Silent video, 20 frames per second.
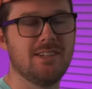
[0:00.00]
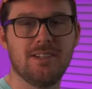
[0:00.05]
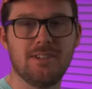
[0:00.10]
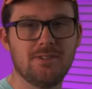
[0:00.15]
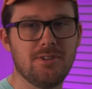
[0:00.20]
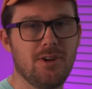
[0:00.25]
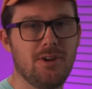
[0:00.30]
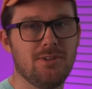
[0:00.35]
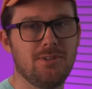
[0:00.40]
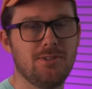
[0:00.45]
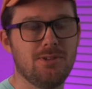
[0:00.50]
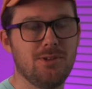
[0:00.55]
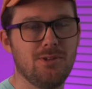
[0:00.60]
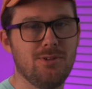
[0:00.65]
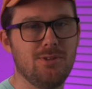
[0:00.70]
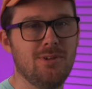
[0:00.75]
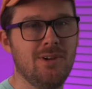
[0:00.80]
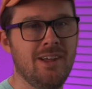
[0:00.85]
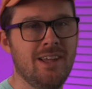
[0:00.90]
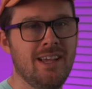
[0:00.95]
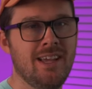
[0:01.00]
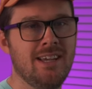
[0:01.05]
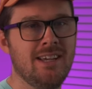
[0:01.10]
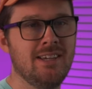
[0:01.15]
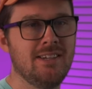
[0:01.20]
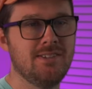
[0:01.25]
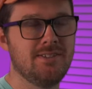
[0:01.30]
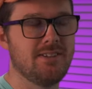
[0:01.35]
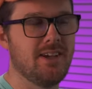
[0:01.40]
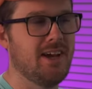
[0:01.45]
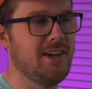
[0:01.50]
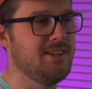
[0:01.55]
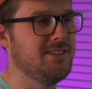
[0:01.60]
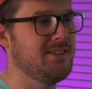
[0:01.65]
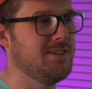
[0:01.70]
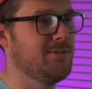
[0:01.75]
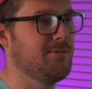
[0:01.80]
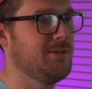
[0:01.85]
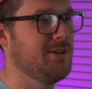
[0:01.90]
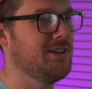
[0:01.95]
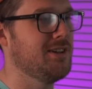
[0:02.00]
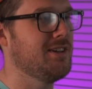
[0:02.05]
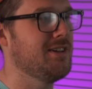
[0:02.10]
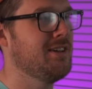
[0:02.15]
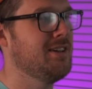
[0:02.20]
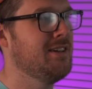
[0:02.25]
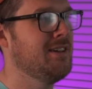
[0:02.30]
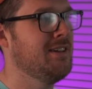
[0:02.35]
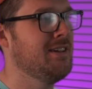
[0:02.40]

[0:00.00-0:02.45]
It's all too scientific,